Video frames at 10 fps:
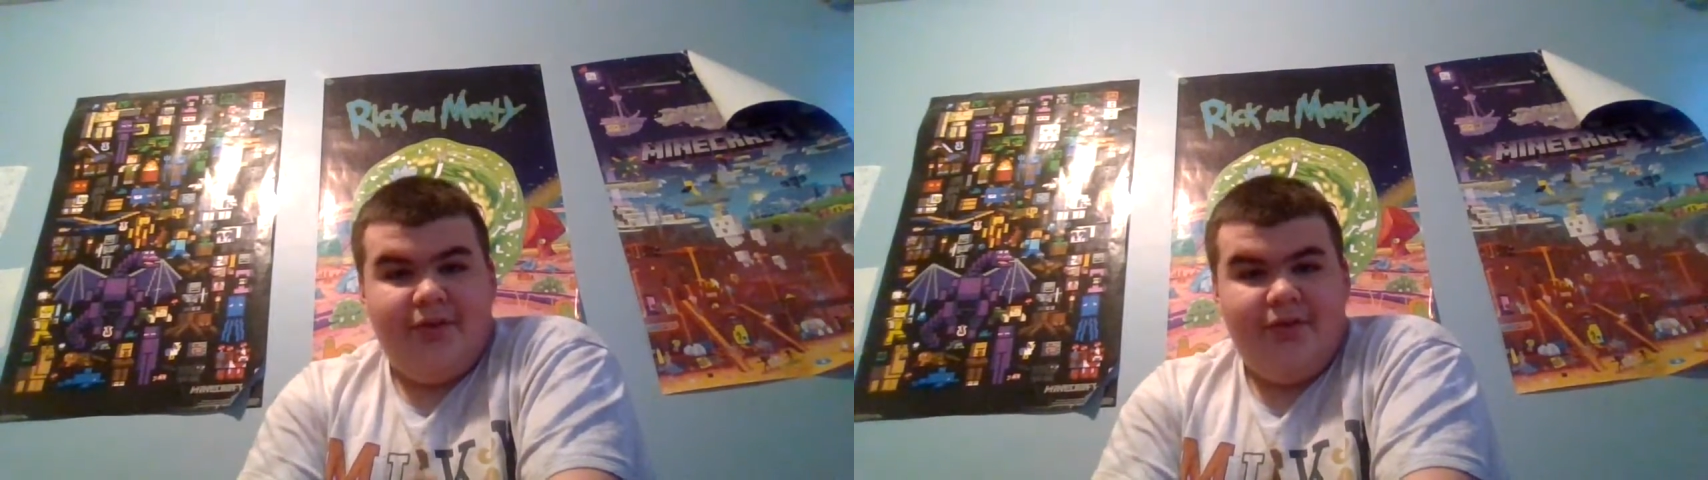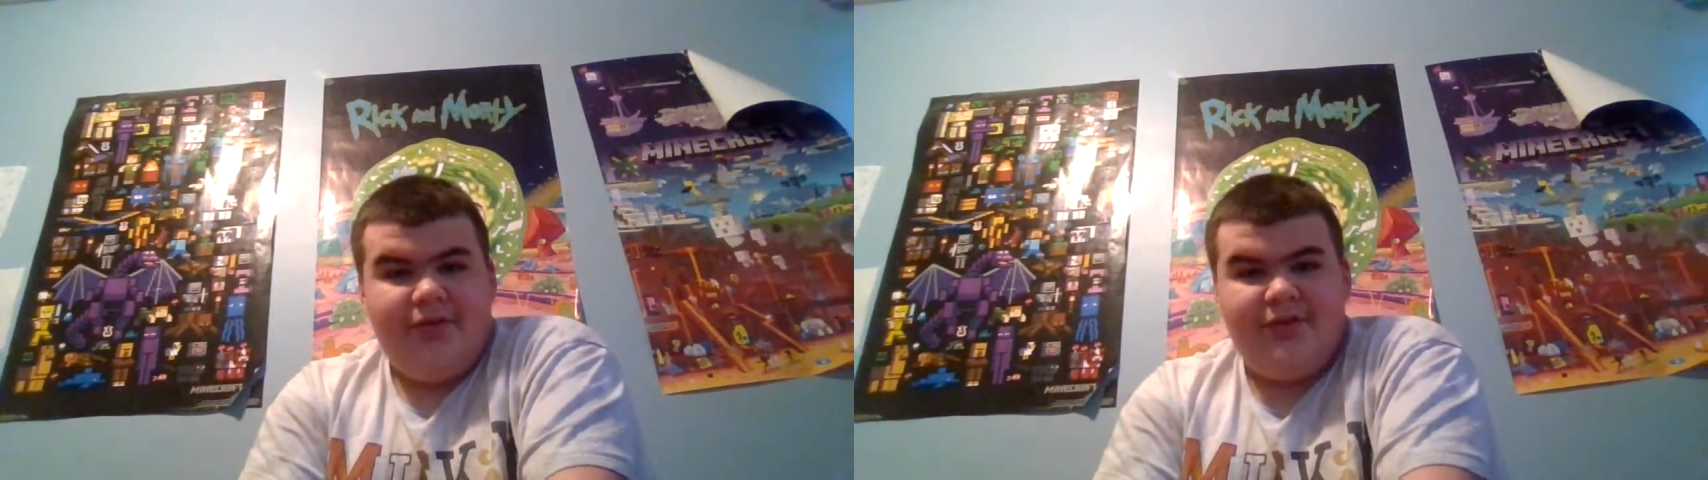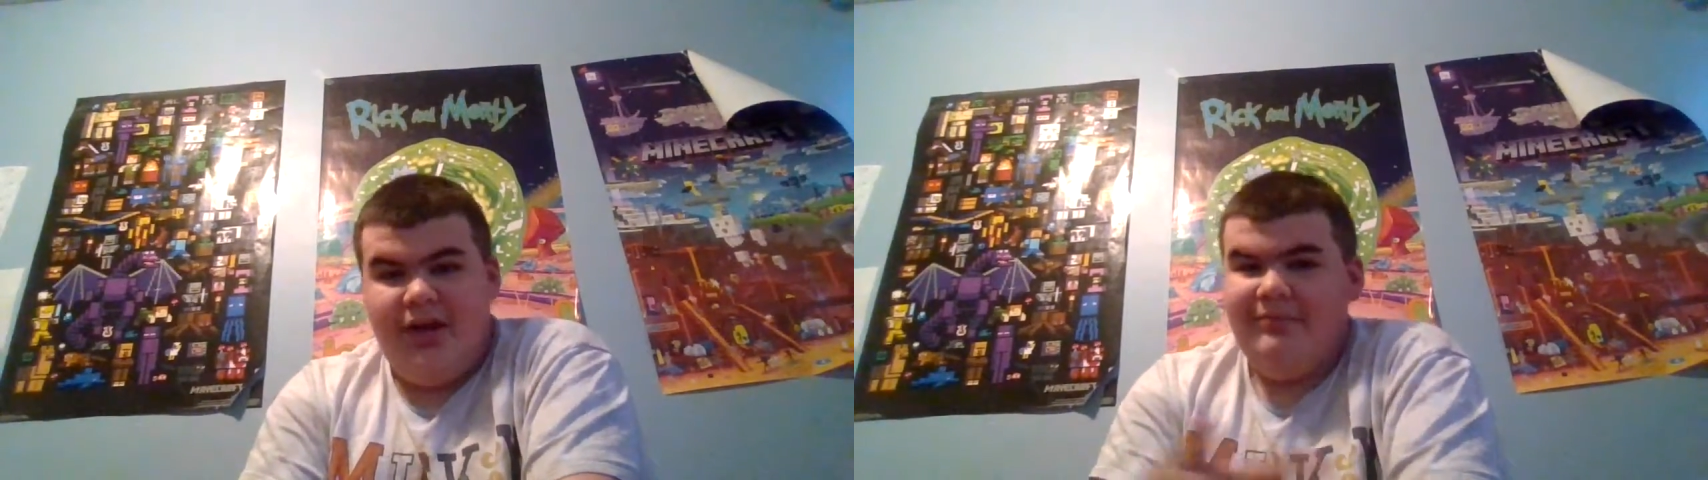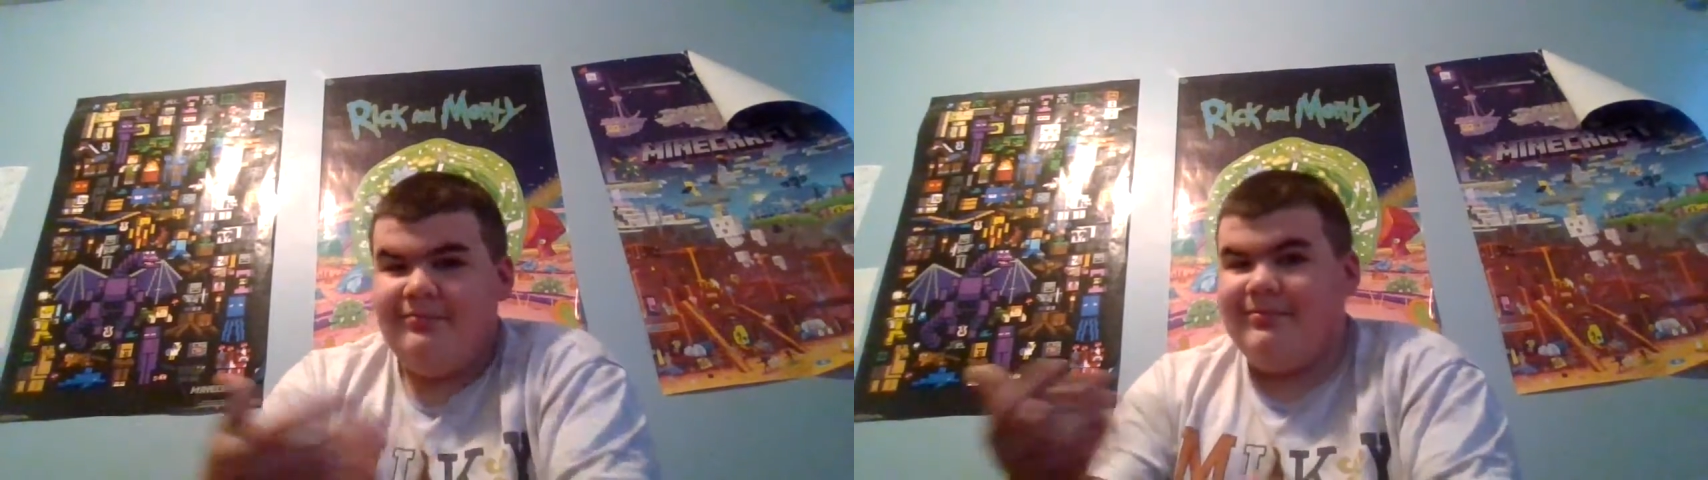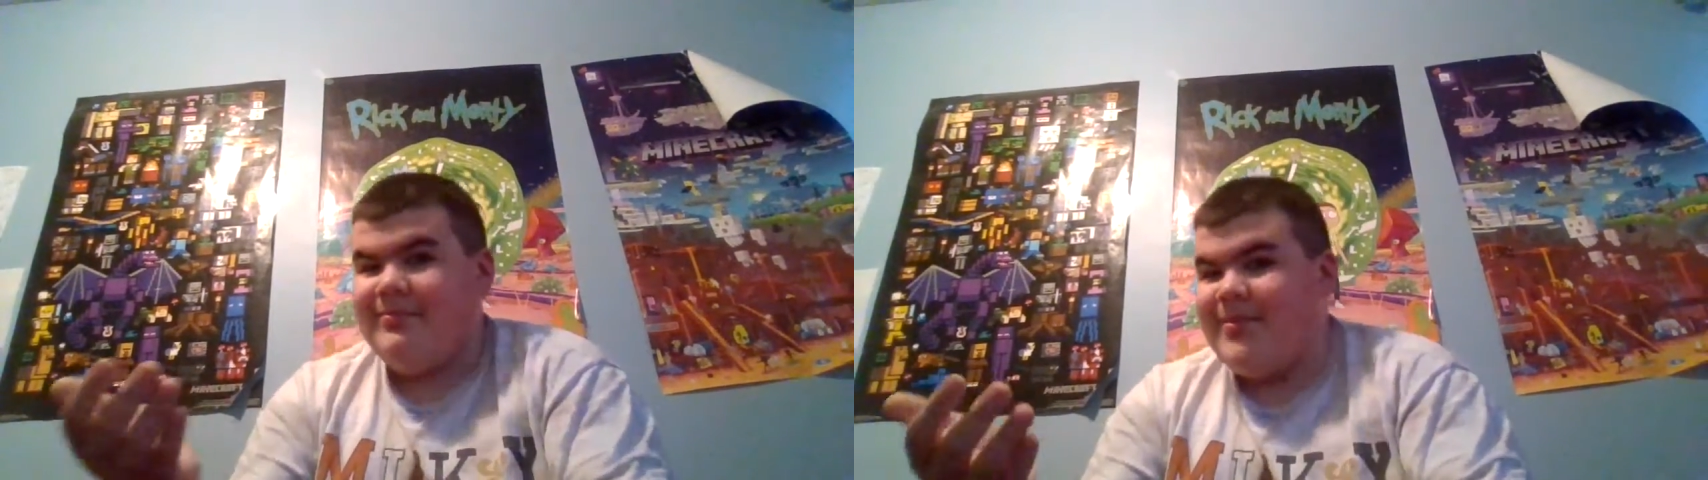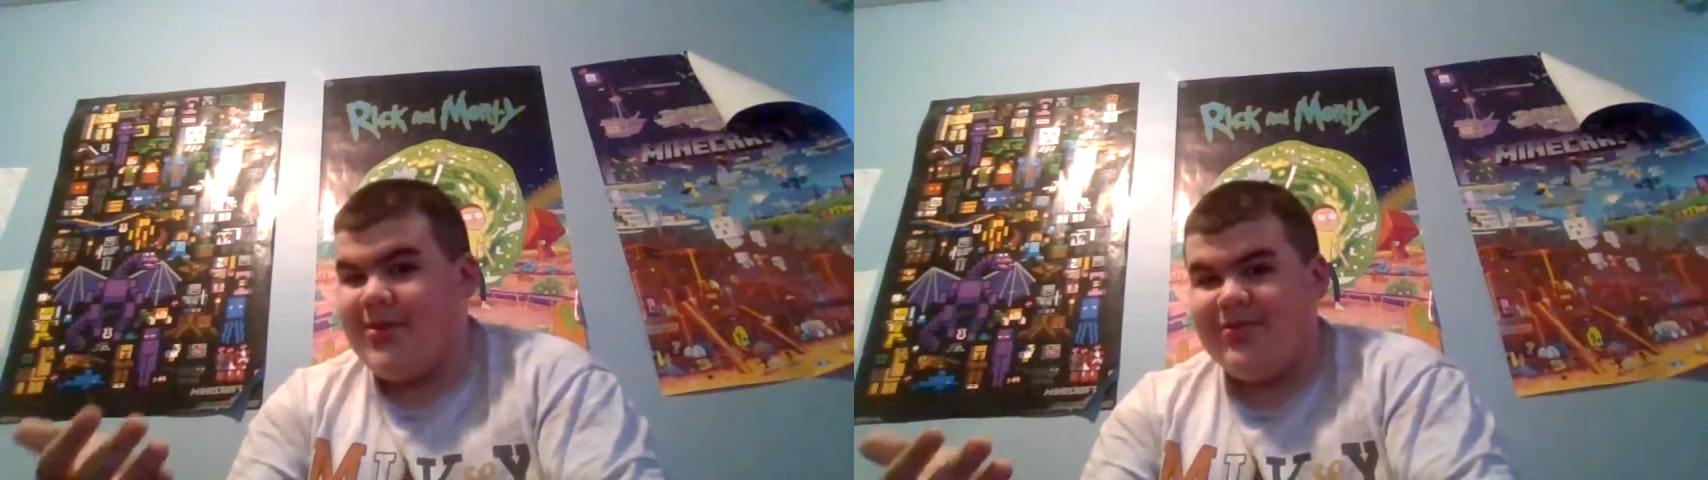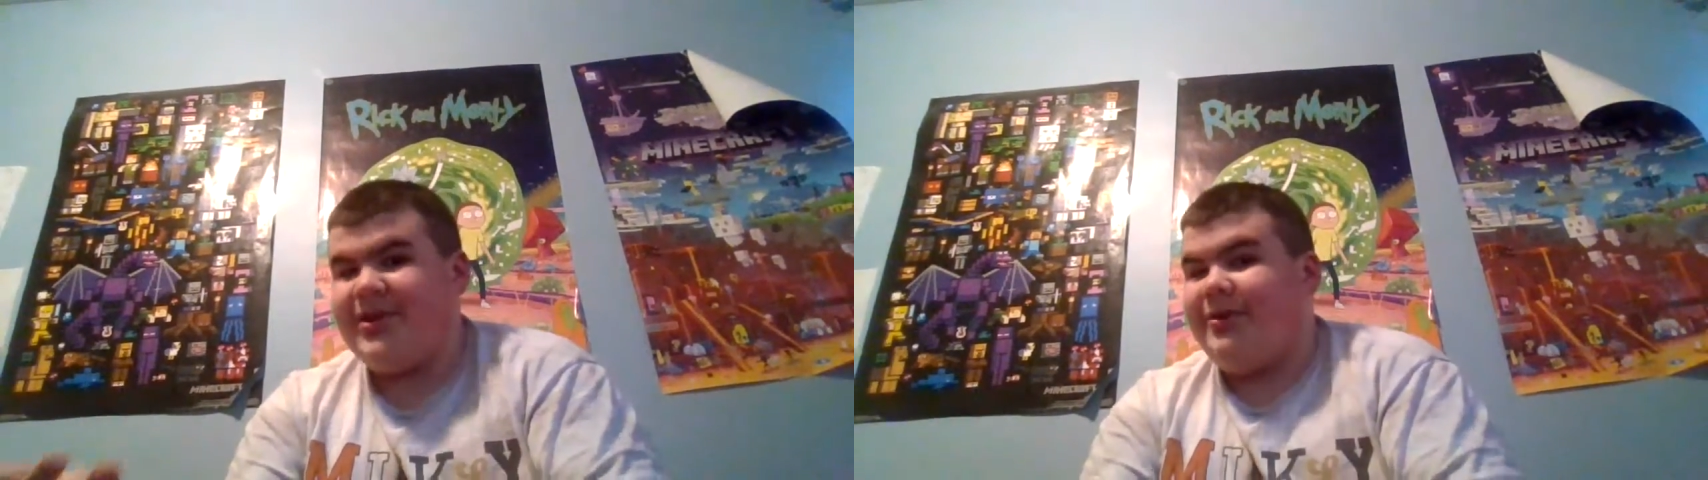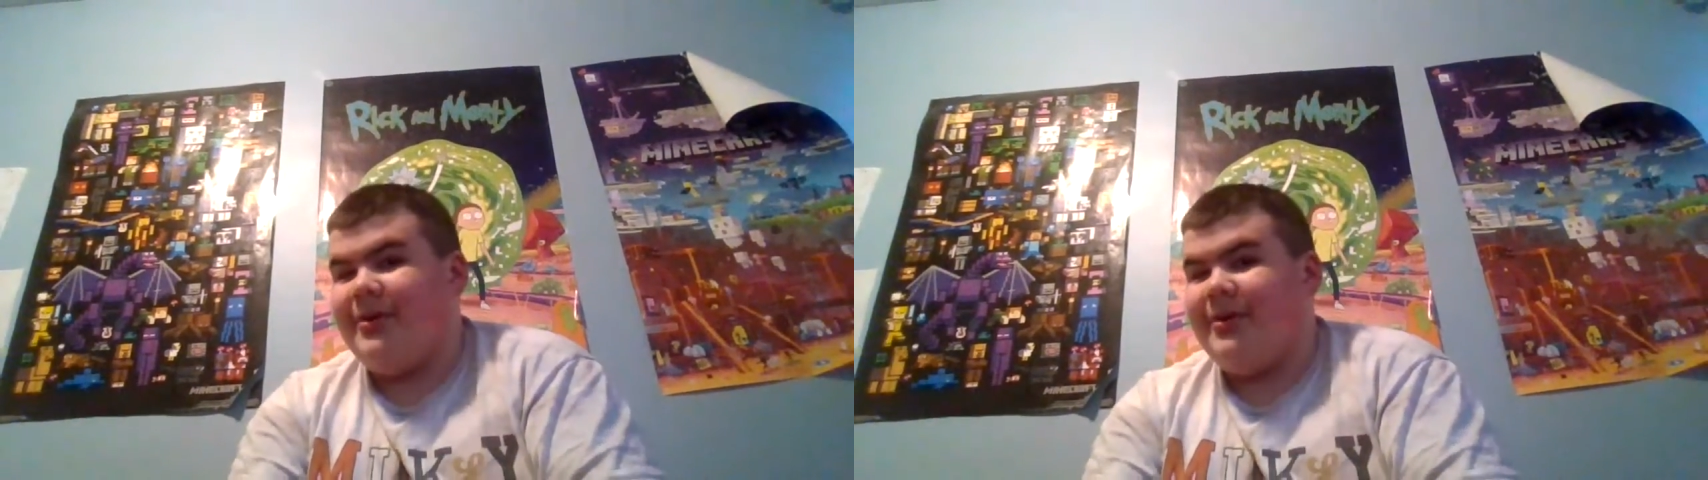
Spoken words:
there's some music